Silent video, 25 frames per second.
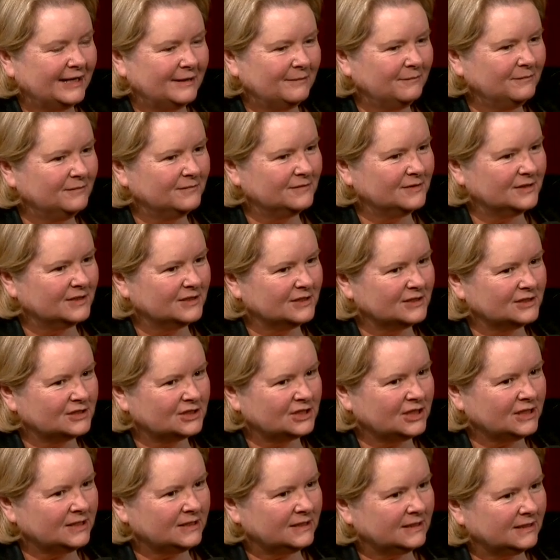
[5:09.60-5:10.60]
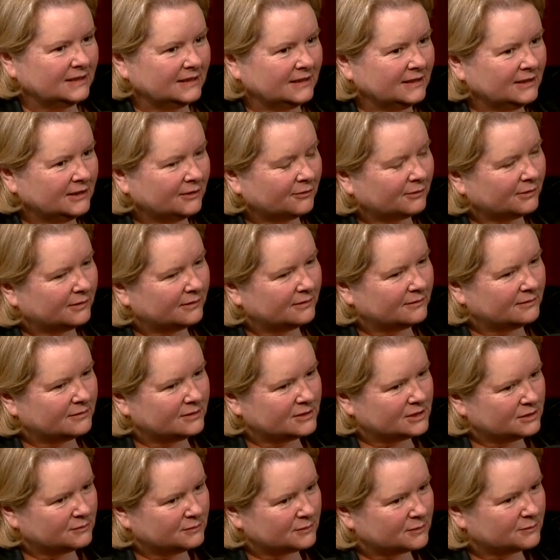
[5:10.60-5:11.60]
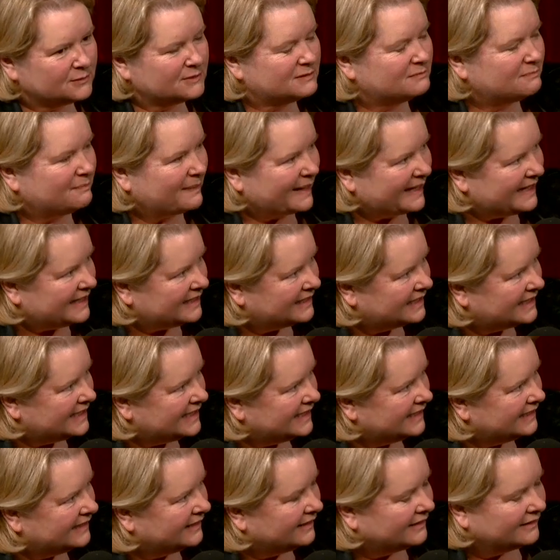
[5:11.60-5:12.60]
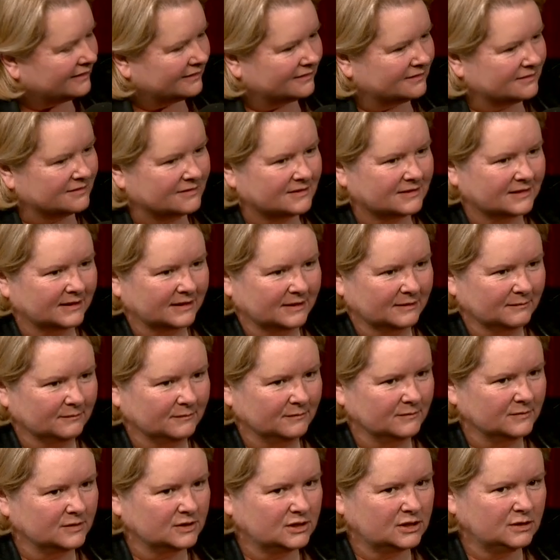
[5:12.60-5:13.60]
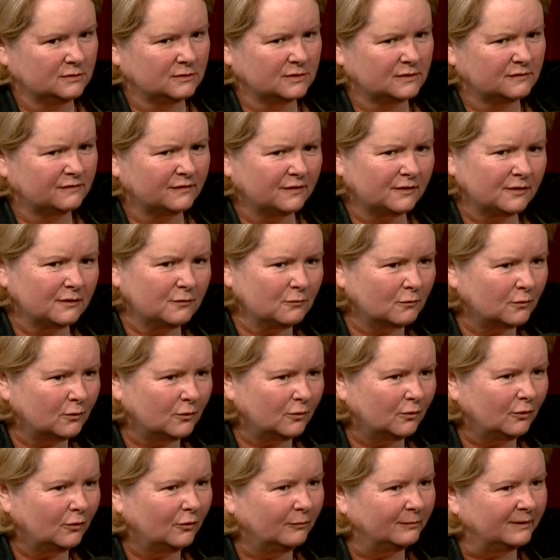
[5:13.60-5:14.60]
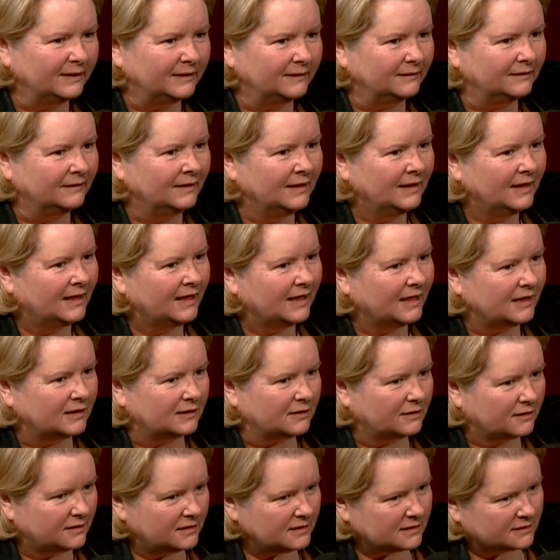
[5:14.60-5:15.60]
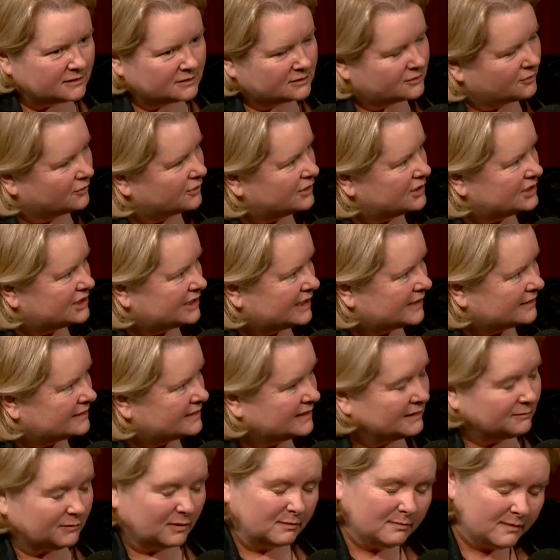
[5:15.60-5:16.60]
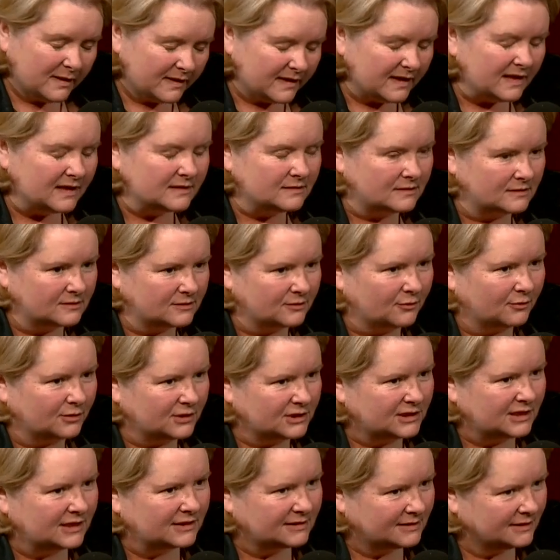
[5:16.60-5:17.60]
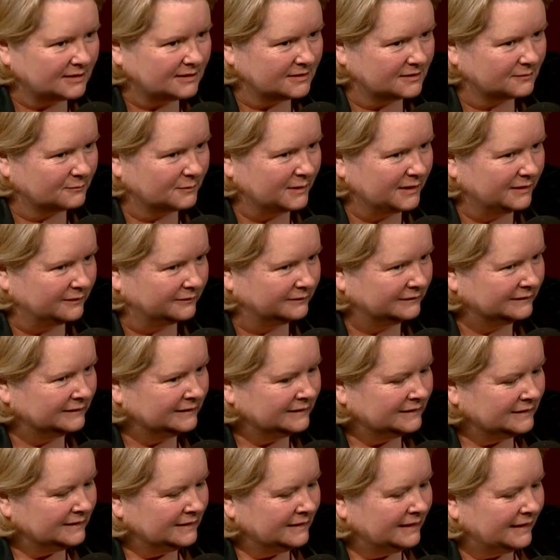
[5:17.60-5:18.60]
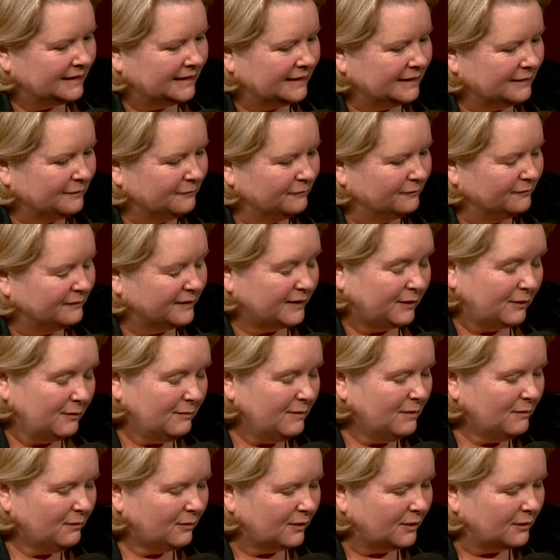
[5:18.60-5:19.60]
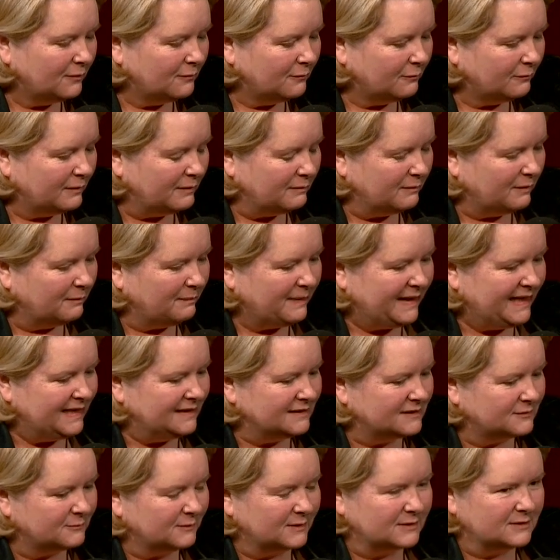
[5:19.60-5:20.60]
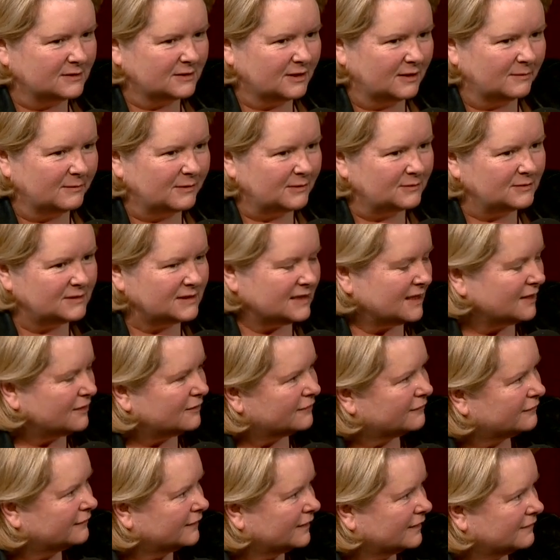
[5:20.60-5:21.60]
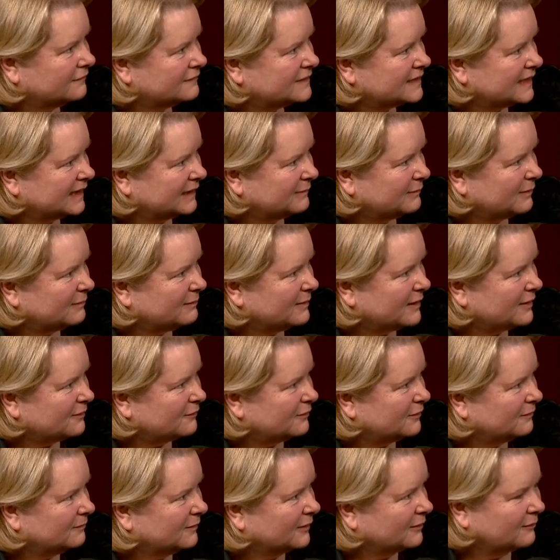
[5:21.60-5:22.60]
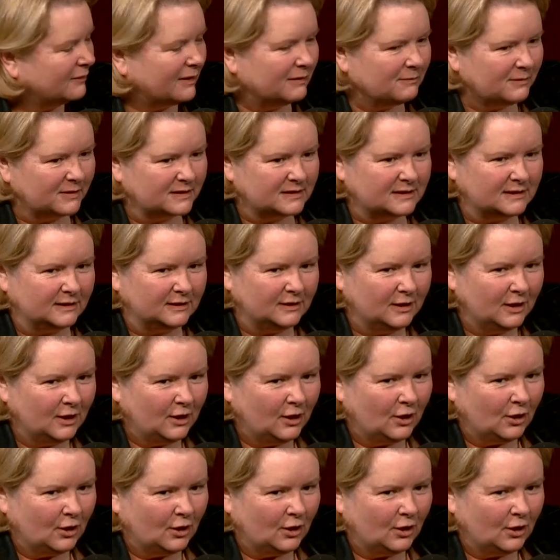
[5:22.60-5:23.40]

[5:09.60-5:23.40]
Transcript: um, she, you know, she was always baking and um, she was very warm and had a thick Scottish accent. My mother has a Scottish accent as well. but I remember I wet my pants one time and I was terrified of telling my mother, and my grandmother said,